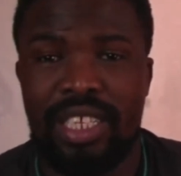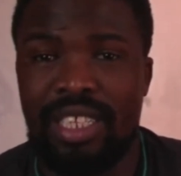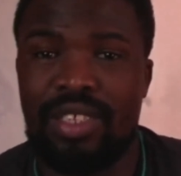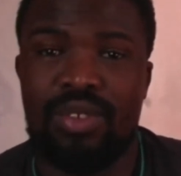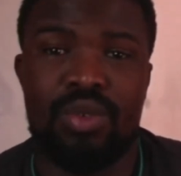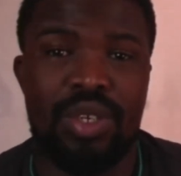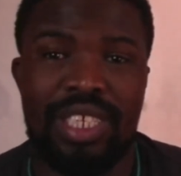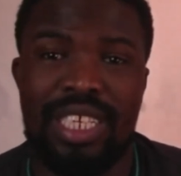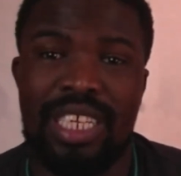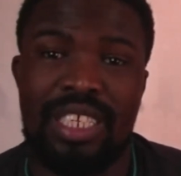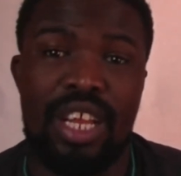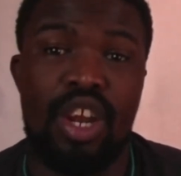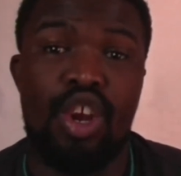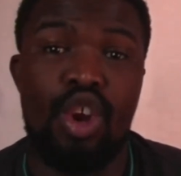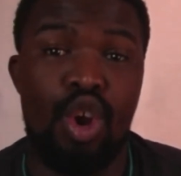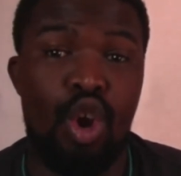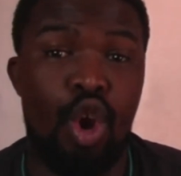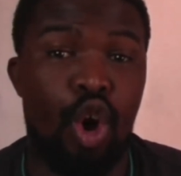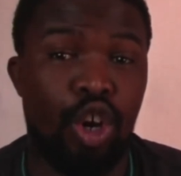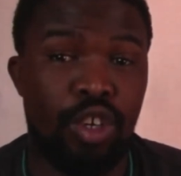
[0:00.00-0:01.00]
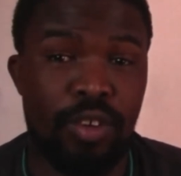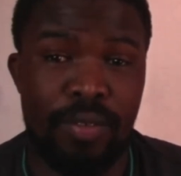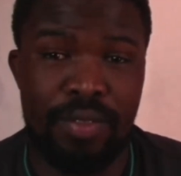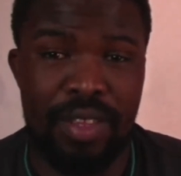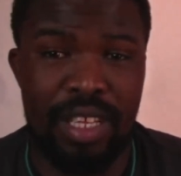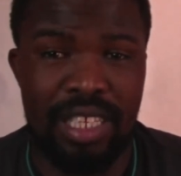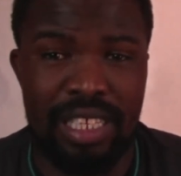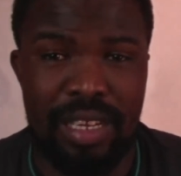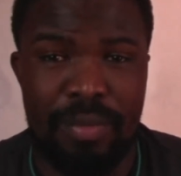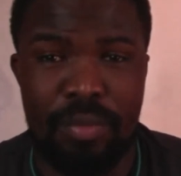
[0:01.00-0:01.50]
because there's a lot of
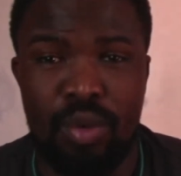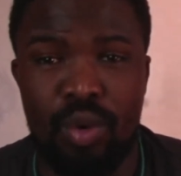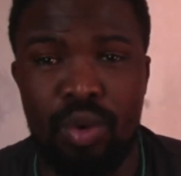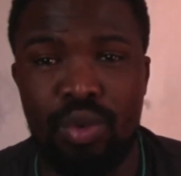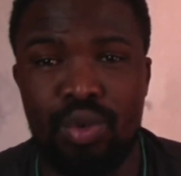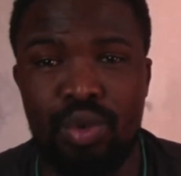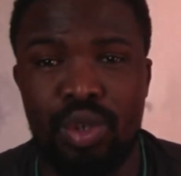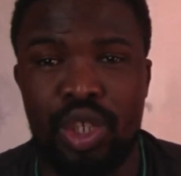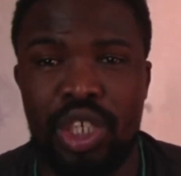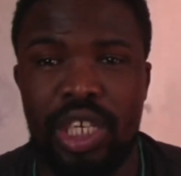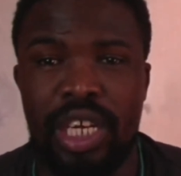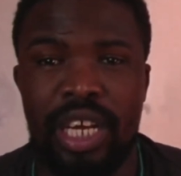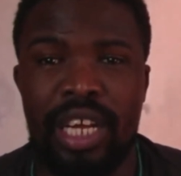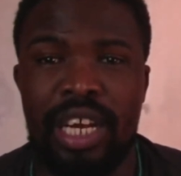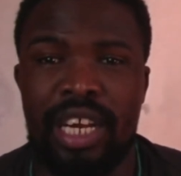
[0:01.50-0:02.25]
things I'm going to share